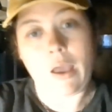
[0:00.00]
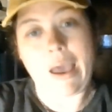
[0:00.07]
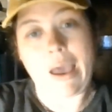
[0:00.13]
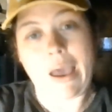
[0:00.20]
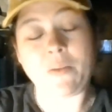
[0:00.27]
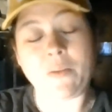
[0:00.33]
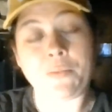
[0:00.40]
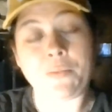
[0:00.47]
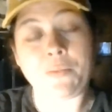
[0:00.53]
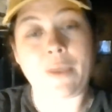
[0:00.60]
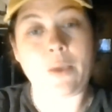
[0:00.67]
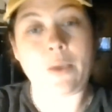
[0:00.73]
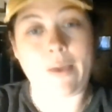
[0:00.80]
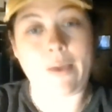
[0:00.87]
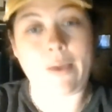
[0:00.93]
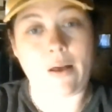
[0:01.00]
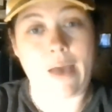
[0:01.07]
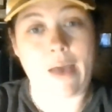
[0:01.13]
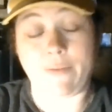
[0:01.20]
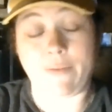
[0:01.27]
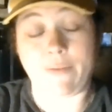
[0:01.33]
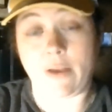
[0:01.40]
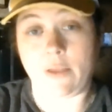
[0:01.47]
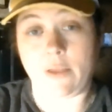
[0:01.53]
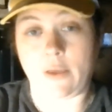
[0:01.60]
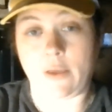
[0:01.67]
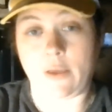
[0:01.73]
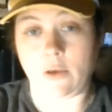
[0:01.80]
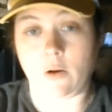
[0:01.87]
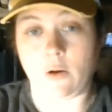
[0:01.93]
I don't think we have
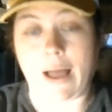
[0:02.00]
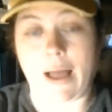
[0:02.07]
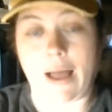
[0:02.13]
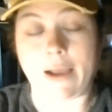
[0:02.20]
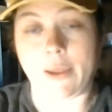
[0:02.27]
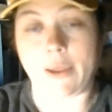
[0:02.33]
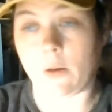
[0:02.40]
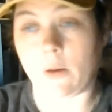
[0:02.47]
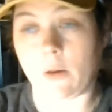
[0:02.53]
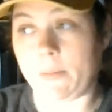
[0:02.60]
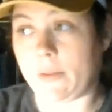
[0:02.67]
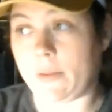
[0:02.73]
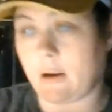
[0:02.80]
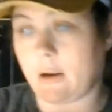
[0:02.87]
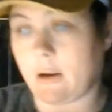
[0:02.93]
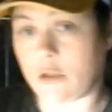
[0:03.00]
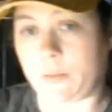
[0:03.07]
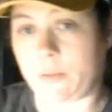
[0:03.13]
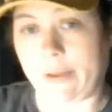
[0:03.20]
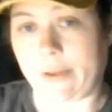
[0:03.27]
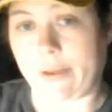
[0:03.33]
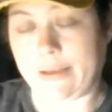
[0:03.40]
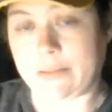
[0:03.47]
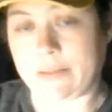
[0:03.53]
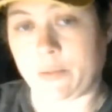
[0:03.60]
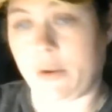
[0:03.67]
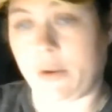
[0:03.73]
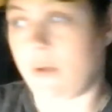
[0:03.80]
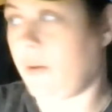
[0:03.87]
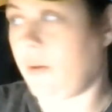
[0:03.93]
anything you'll like here, but there's a place where
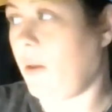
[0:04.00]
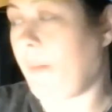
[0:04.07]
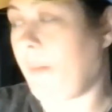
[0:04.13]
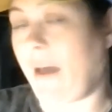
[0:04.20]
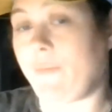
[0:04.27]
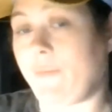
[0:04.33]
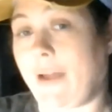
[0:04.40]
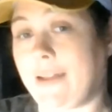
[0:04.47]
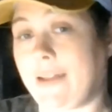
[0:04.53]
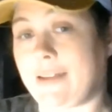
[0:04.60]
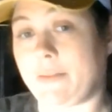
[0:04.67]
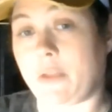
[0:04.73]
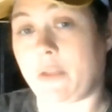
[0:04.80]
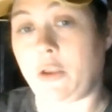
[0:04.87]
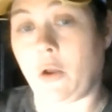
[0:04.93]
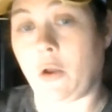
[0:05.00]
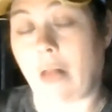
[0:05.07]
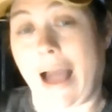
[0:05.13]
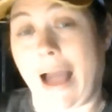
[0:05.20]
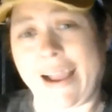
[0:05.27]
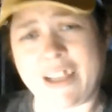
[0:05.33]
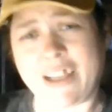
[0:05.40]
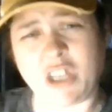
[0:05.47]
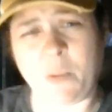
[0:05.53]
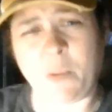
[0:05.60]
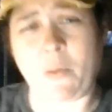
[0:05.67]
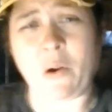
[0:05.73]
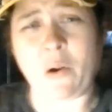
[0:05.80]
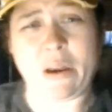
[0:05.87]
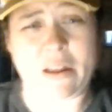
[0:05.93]
you might find something you'll like. And she
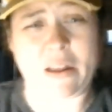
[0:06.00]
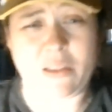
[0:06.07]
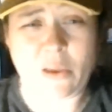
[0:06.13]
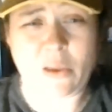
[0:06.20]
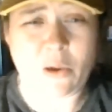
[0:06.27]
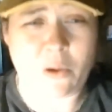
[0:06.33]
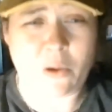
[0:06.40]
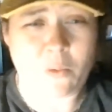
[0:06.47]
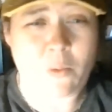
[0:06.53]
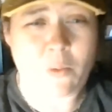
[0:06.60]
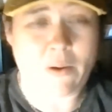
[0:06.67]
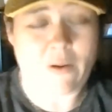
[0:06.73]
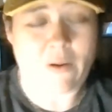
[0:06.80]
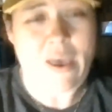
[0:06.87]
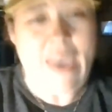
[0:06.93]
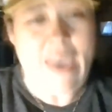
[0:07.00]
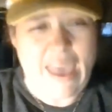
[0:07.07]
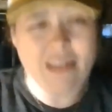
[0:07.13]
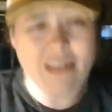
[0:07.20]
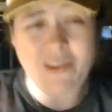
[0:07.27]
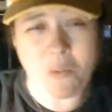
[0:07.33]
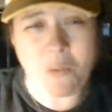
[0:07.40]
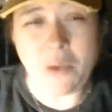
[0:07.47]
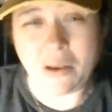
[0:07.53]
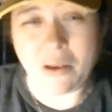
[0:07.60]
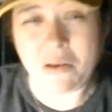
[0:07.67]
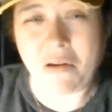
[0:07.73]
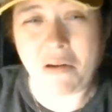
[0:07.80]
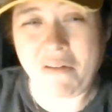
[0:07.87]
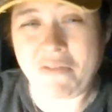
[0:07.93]
pointed at the Goodwill out the
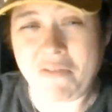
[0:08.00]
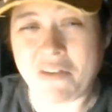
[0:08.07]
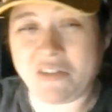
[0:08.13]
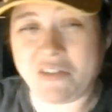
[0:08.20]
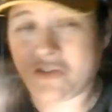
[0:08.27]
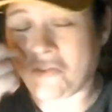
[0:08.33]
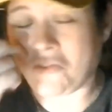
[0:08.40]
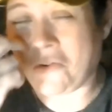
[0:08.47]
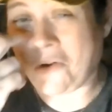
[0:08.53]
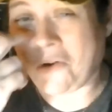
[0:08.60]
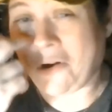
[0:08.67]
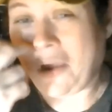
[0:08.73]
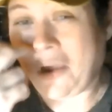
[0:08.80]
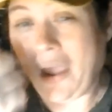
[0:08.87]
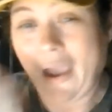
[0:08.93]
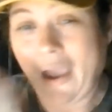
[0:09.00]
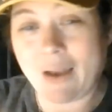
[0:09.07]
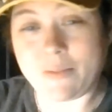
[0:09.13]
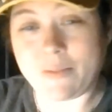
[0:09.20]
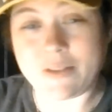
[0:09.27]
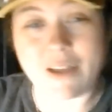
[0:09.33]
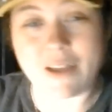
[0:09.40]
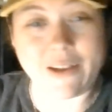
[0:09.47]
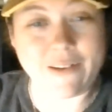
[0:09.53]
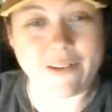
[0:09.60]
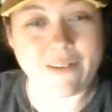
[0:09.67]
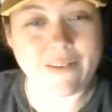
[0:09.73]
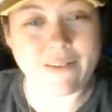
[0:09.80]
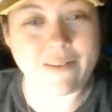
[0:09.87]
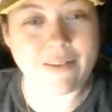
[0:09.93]
window of this store. I'm just like,
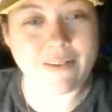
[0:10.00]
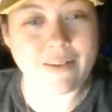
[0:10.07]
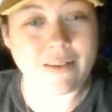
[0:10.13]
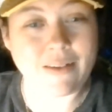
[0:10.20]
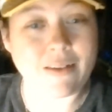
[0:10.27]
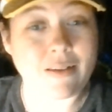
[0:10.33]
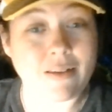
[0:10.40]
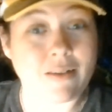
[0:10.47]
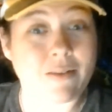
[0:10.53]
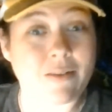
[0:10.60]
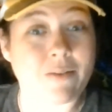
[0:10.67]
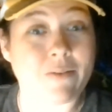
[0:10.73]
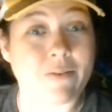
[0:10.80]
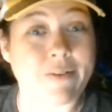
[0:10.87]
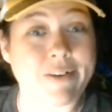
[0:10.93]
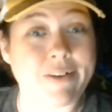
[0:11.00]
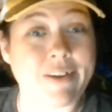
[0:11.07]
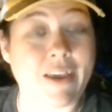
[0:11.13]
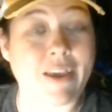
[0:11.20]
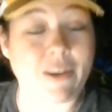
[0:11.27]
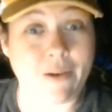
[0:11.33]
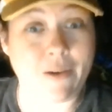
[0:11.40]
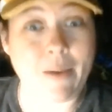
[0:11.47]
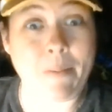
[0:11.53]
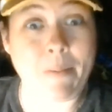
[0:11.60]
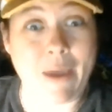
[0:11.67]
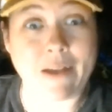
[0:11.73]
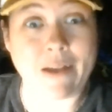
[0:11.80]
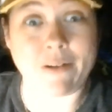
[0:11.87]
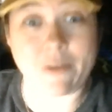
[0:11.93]
really? And you get
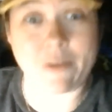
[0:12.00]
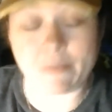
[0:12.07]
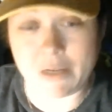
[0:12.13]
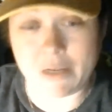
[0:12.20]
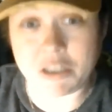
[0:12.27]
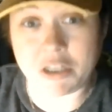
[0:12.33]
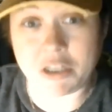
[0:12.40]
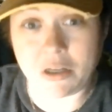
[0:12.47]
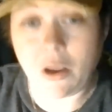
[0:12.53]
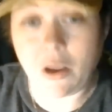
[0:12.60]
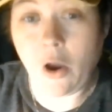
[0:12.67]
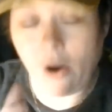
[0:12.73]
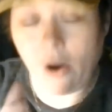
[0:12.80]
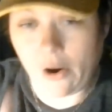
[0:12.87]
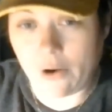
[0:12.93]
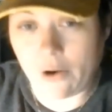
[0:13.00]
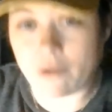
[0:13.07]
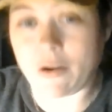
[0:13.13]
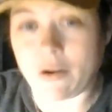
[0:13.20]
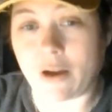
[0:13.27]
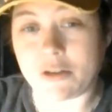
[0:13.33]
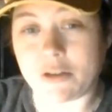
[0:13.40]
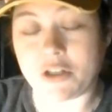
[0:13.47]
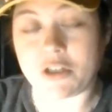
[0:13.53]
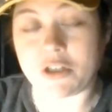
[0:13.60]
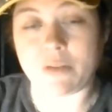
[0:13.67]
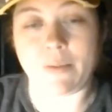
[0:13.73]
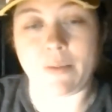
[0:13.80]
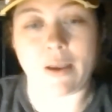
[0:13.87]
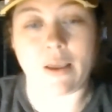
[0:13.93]
paid on commission? Hold on just
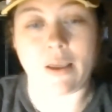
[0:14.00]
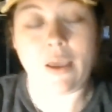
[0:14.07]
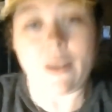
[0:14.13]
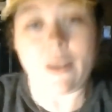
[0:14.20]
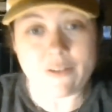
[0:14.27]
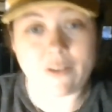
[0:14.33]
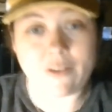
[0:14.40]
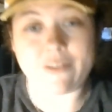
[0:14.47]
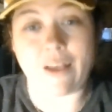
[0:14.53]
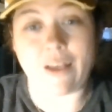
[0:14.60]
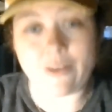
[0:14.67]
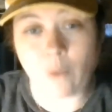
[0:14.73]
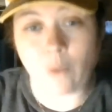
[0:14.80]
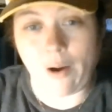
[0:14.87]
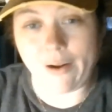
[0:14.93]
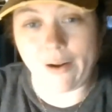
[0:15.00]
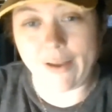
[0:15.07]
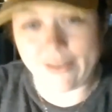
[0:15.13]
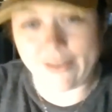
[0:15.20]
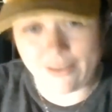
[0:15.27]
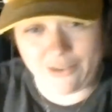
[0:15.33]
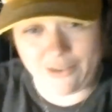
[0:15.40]
a minute. So as I was walking out the